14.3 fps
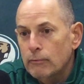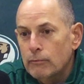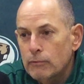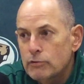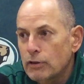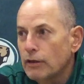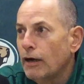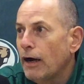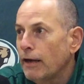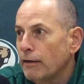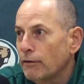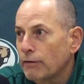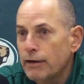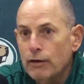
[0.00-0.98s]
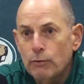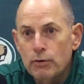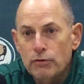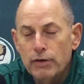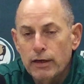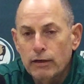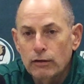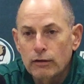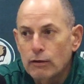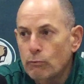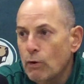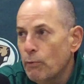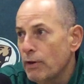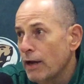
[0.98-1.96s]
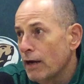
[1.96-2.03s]
It's a gauntlet right now. When you take a look at
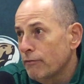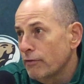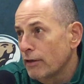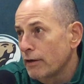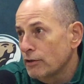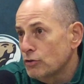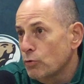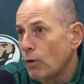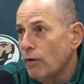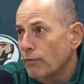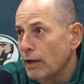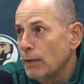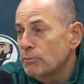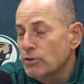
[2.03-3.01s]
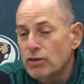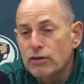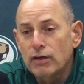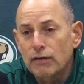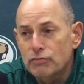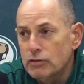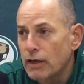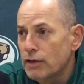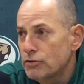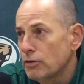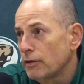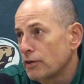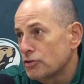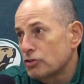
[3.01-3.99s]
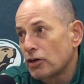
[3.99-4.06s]
what we have for the next 12 games, it's a tough schedule,
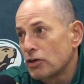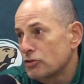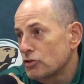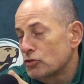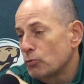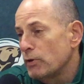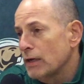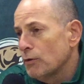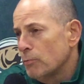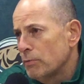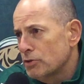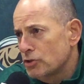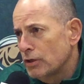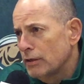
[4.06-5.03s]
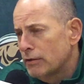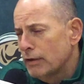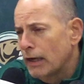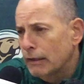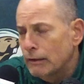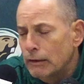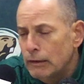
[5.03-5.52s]
and it starts this weekend with Michigan Tech,